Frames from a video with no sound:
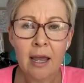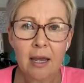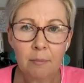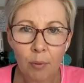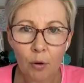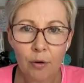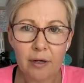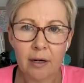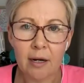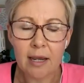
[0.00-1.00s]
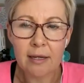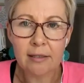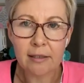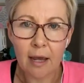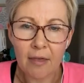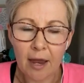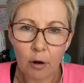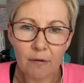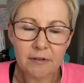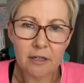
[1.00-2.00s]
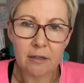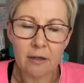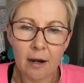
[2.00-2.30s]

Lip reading: important is that often